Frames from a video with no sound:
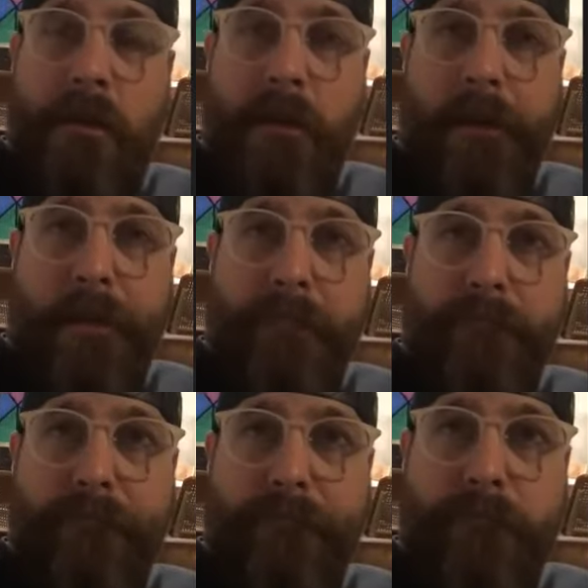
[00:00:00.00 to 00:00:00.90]

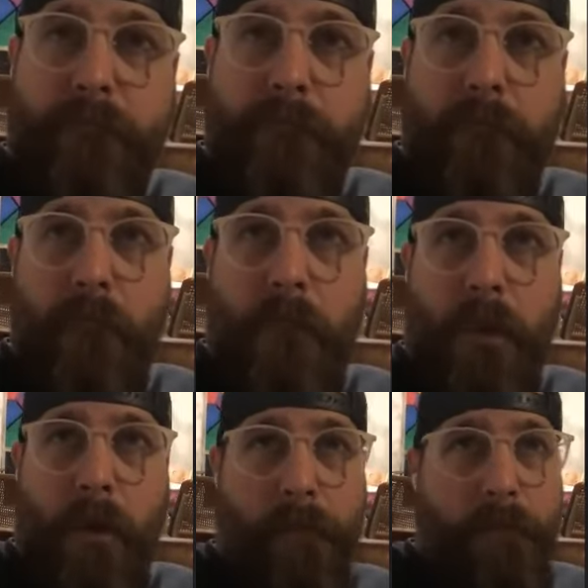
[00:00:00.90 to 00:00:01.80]
Um,
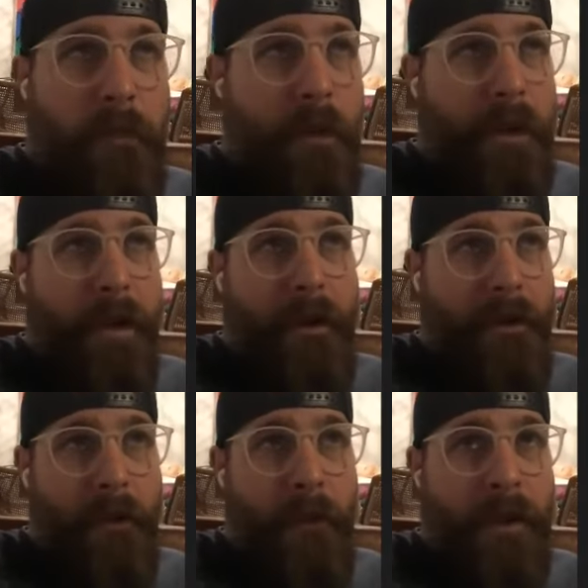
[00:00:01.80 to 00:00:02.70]
but
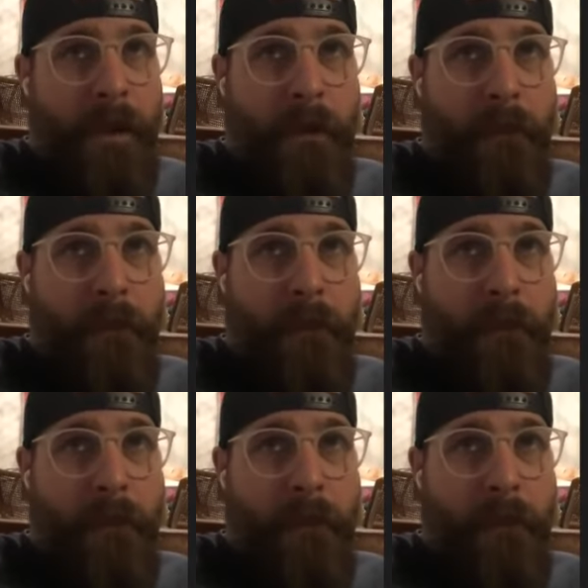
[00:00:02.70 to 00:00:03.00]
yeah, I mean,